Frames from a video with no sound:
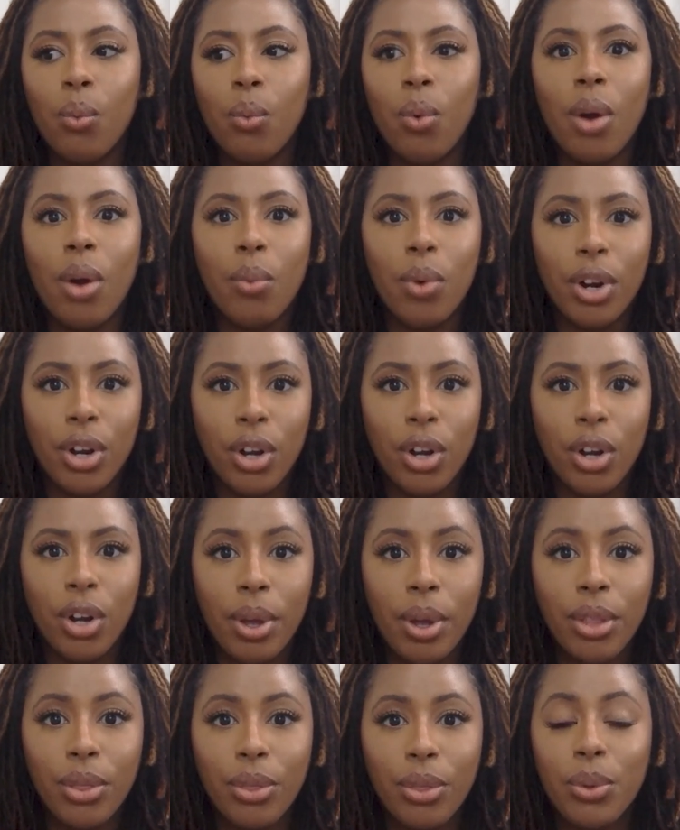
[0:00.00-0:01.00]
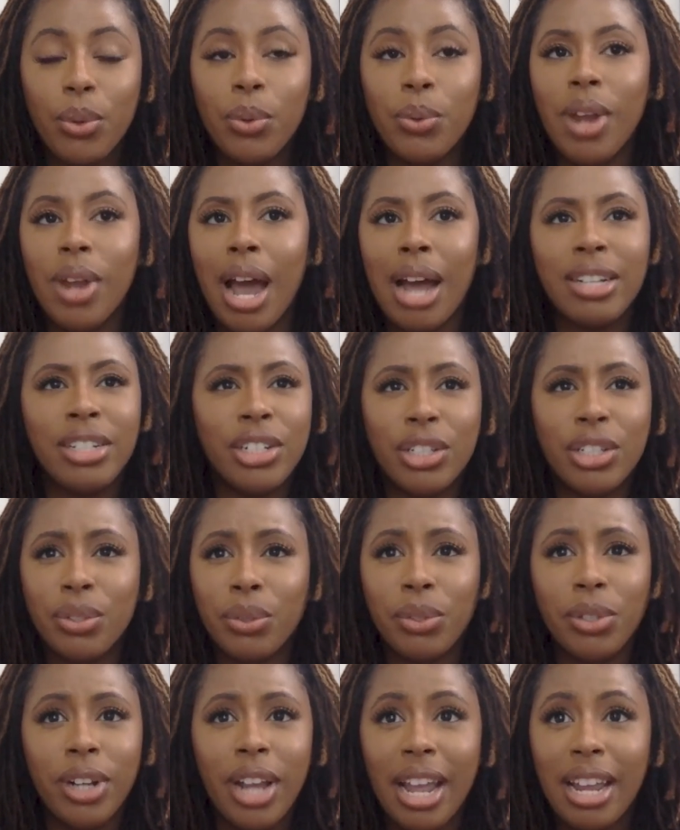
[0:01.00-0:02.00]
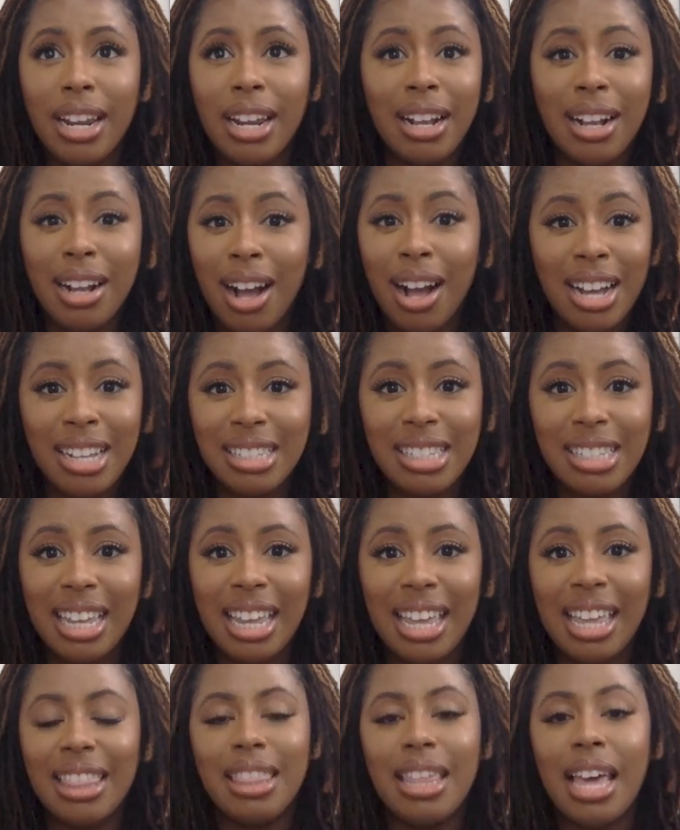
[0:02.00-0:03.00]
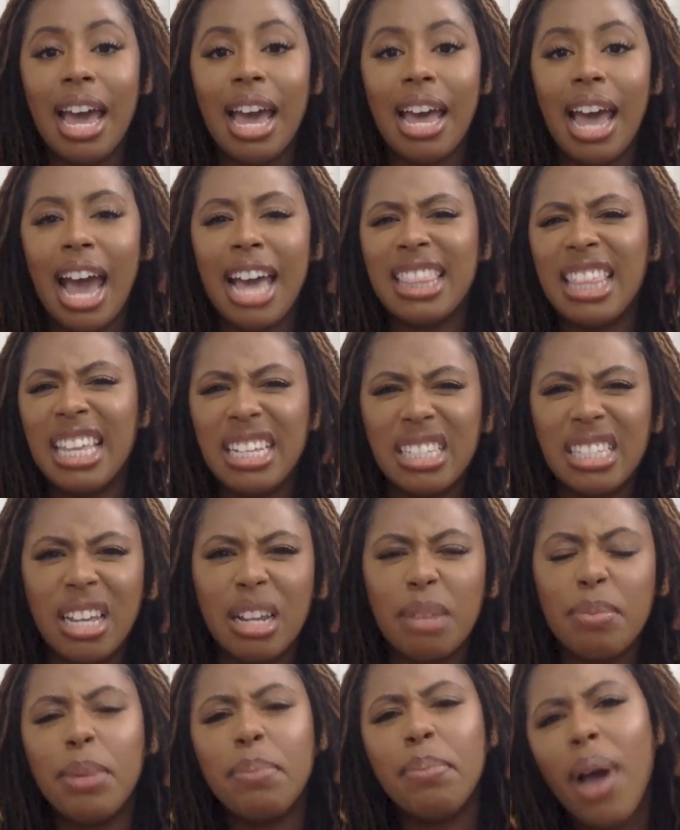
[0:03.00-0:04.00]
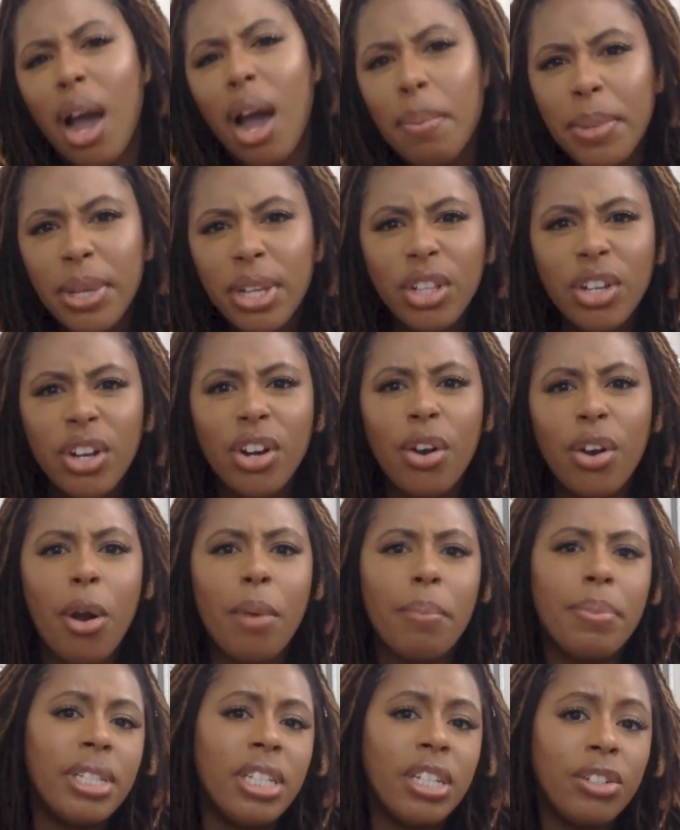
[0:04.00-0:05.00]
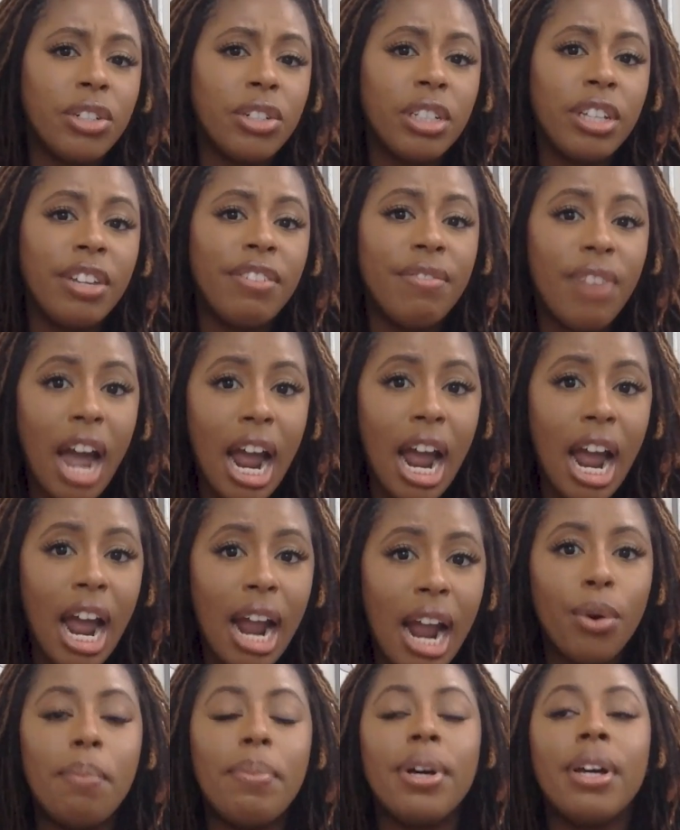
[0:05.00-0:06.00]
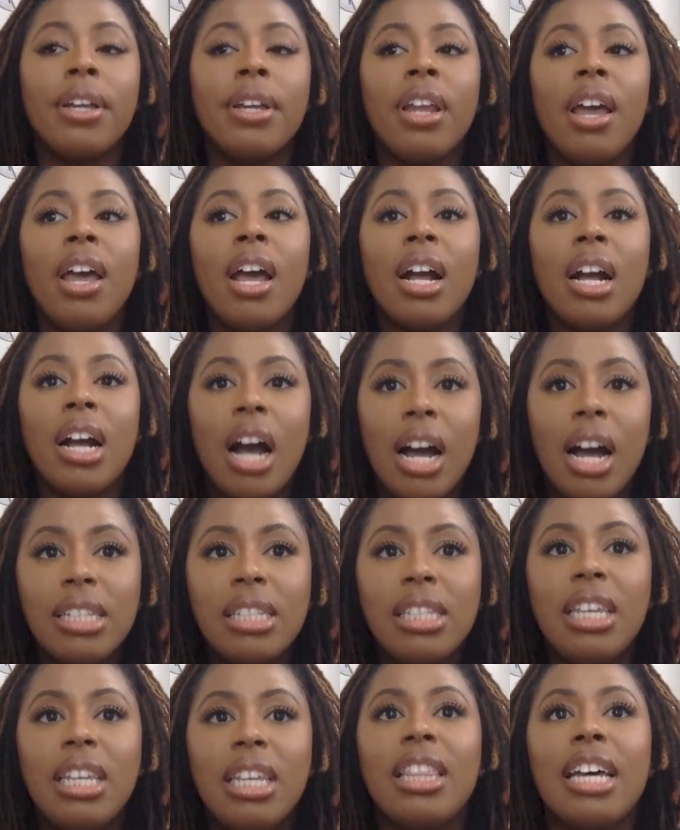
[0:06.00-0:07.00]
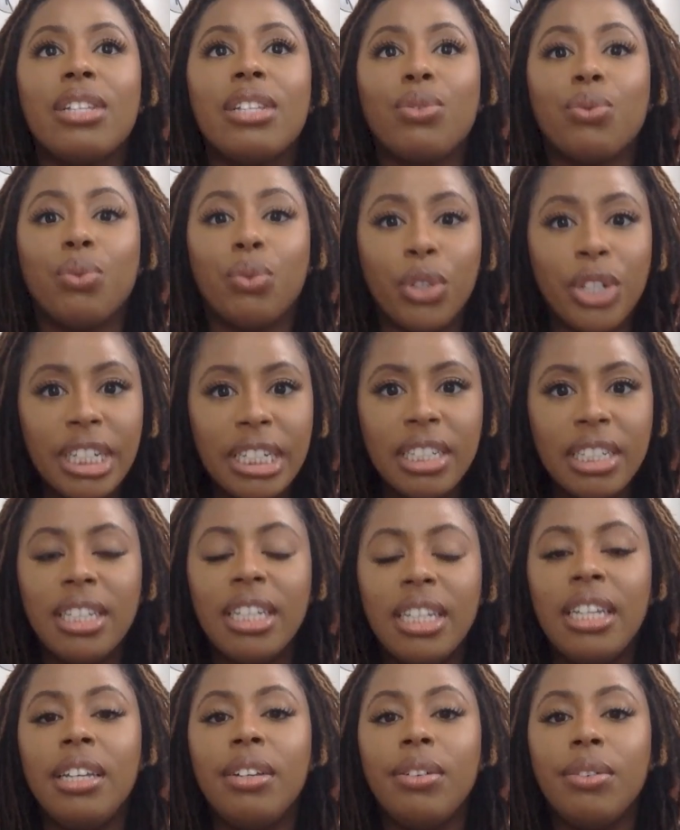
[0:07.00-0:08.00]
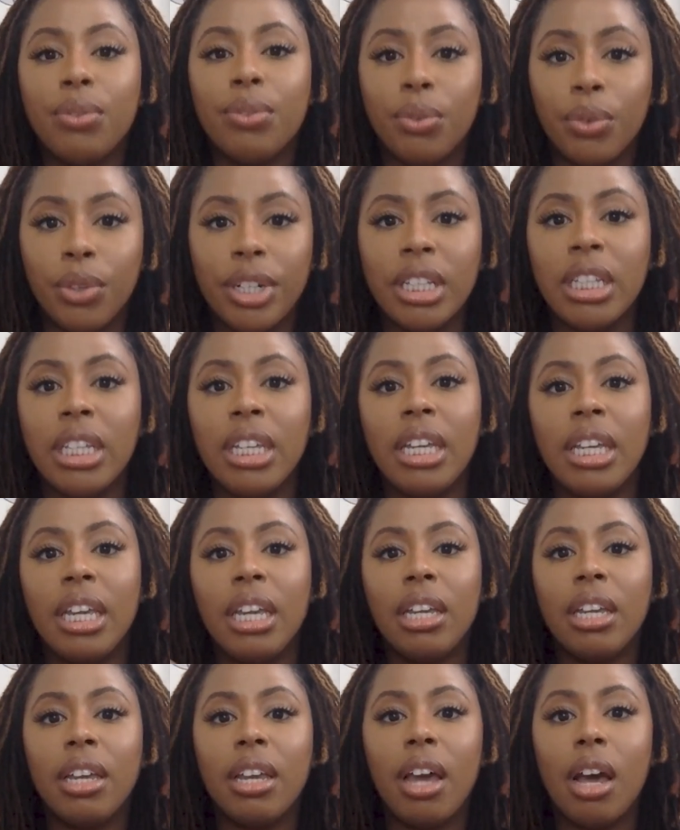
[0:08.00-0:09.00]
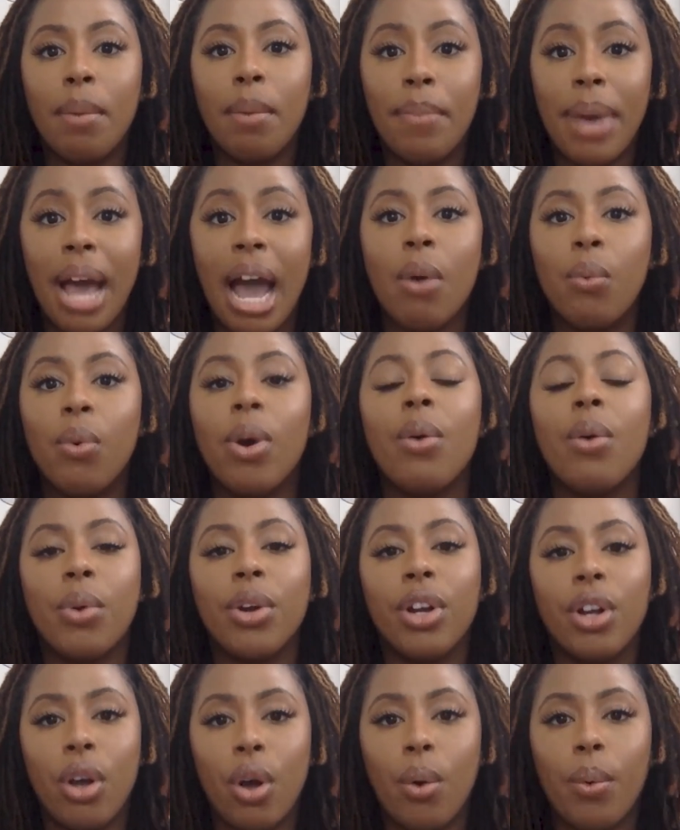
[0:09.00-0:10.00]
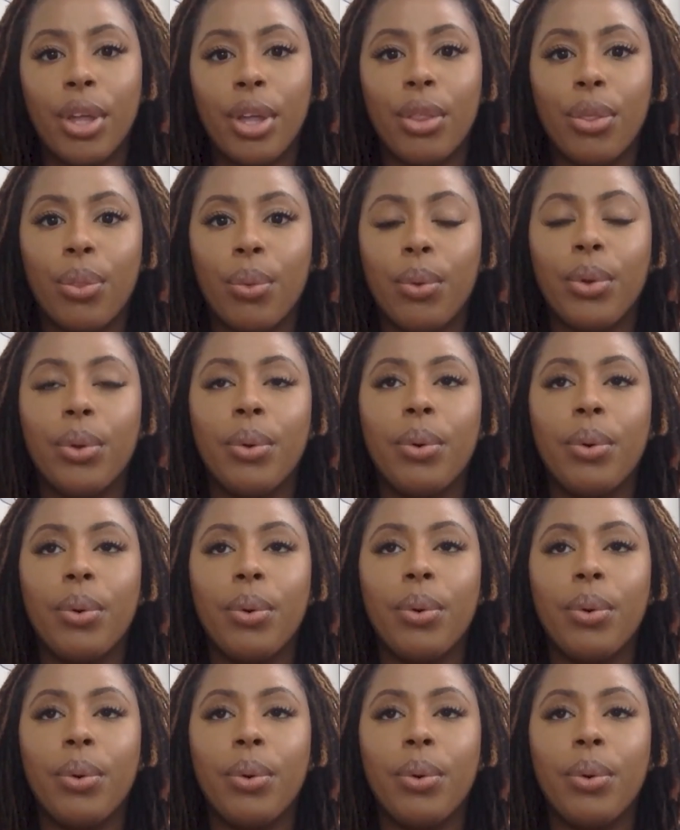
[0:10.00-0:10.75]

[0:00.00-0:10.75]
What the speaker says: what we're going through, not just creating content that I think is going to be popular or potentially viral, but content that's really, really about what we're going through.